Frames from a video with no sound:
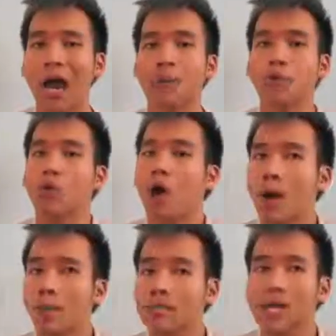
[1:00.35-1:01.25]
I
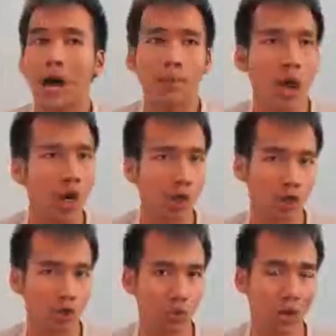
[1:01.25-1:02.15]
promise I'm not going
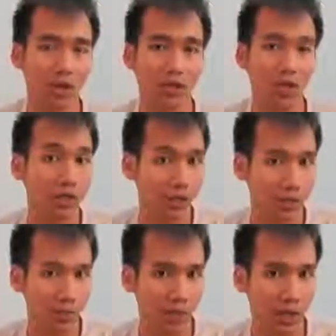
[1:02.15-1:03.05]
to do anything
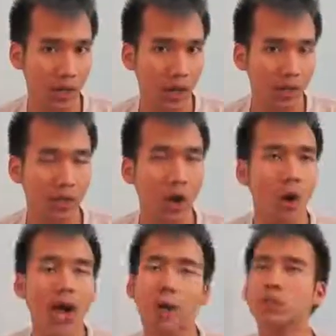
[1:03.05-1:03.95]
stupid. You know,